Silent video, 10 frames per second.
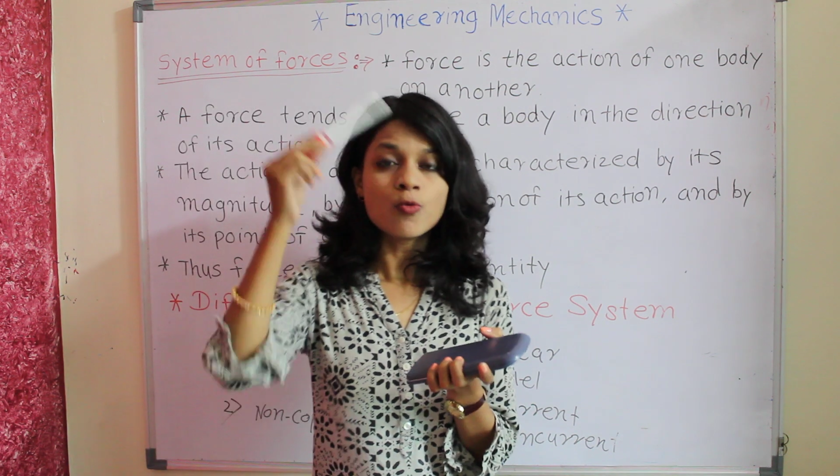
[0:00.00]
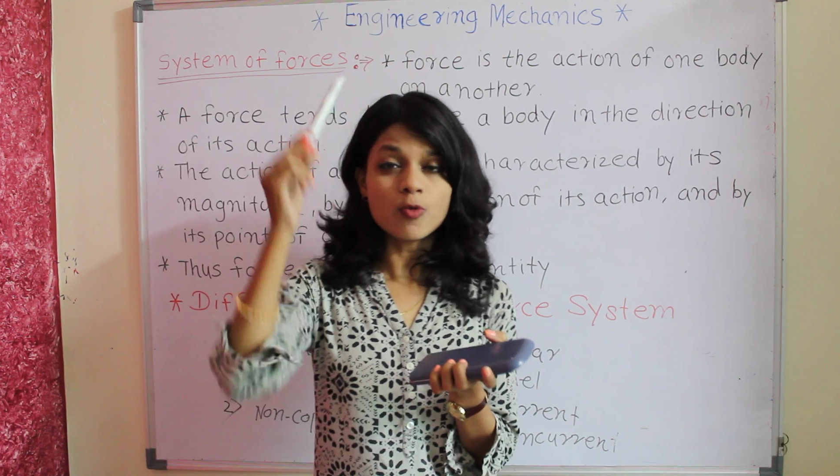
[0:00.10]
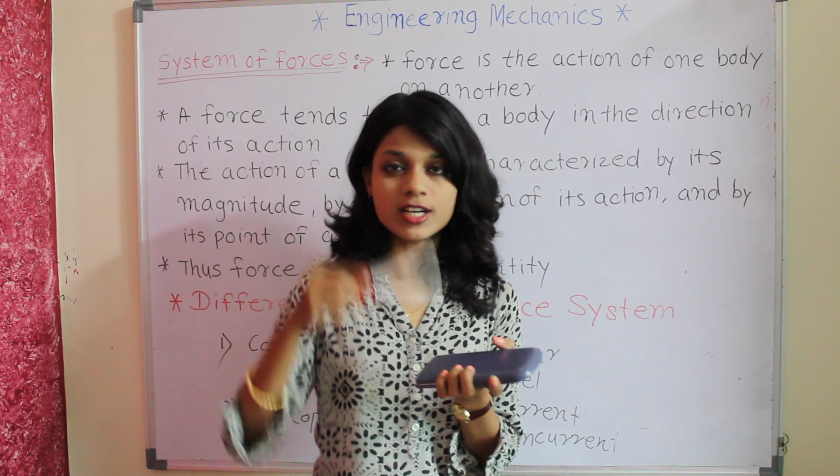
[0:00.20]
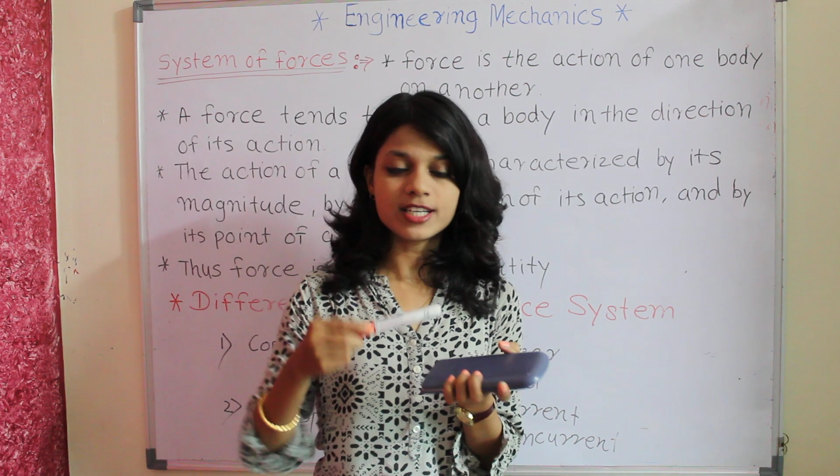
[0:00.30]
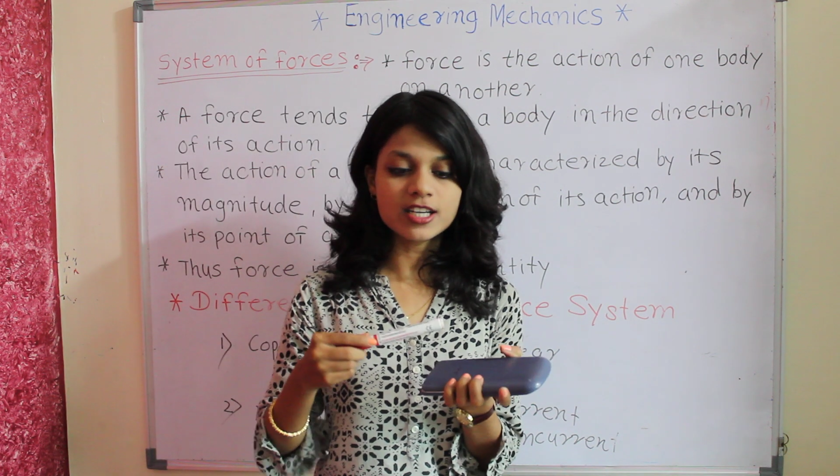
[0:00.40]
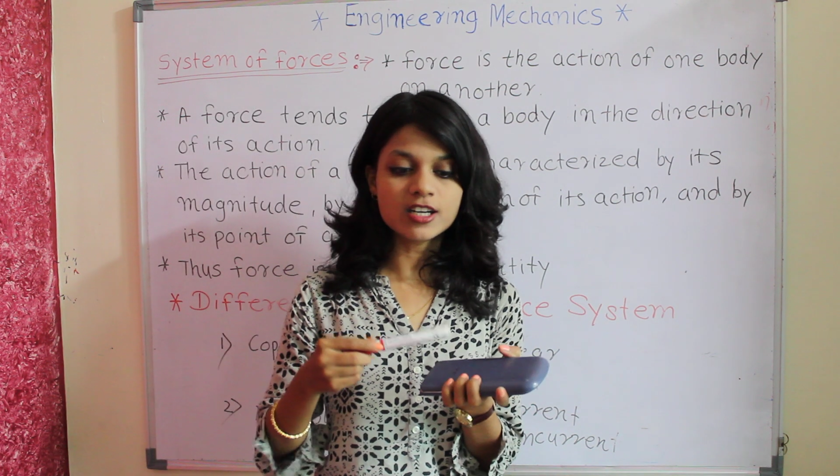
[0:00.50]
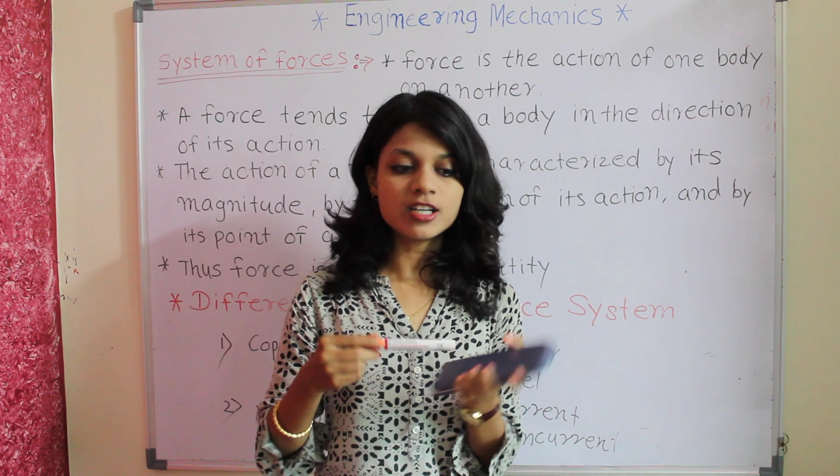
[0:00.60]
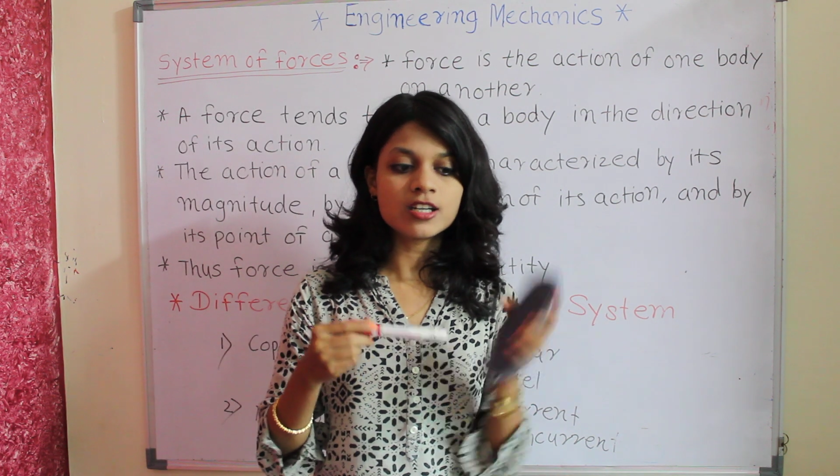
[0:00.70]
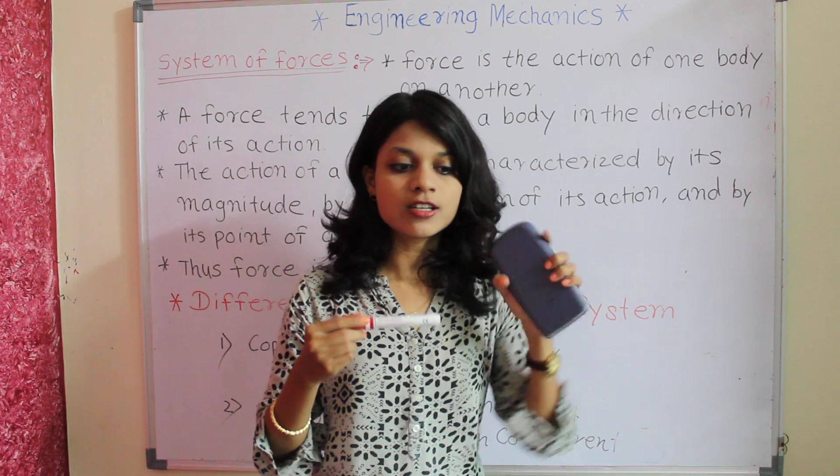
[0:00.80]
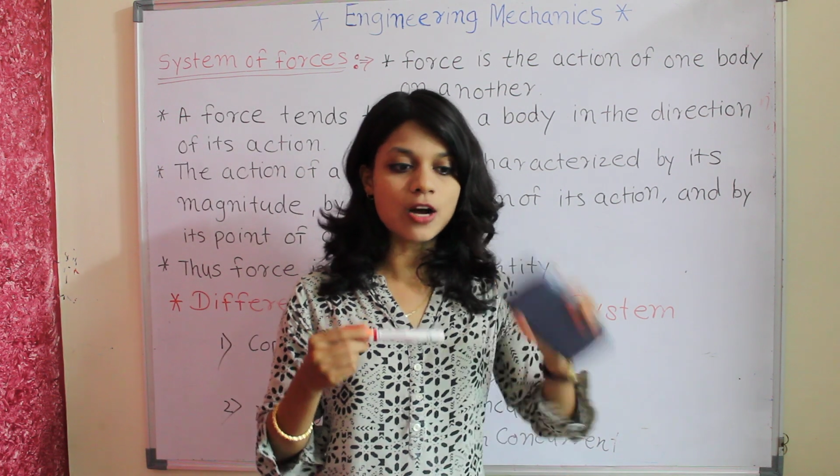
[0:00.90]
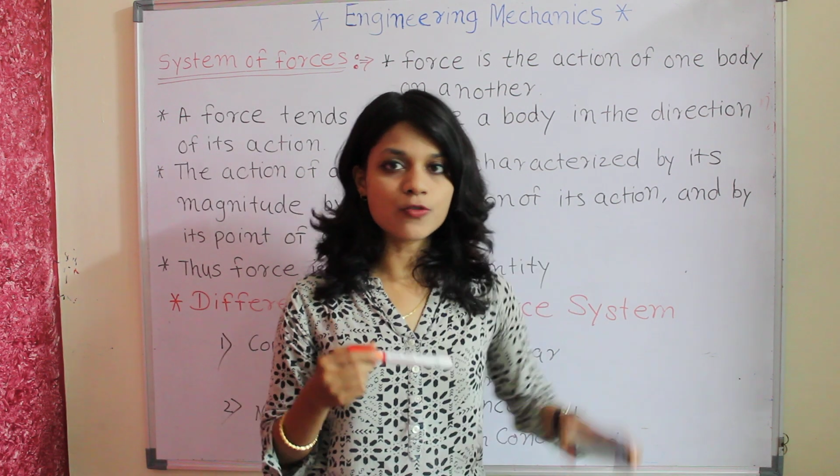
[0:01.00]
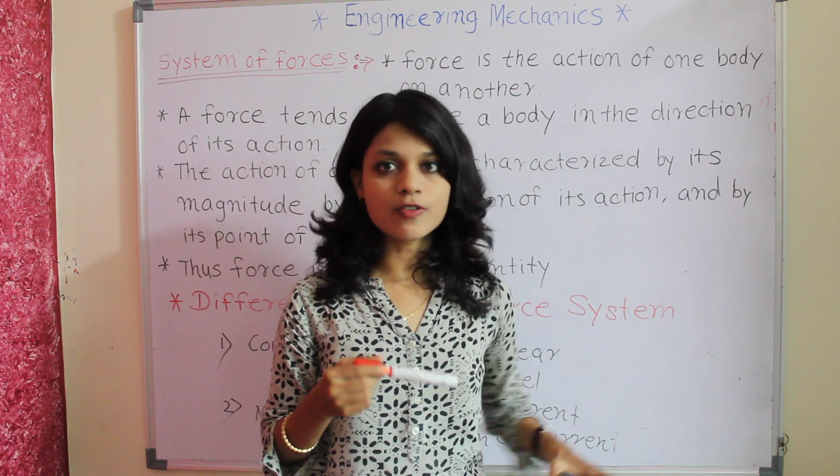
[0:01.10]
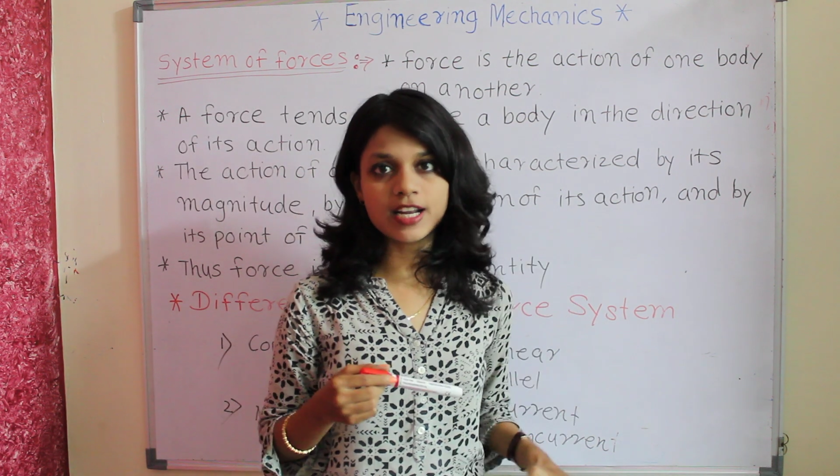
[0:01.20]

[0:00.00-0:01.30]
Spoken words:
vertical, downward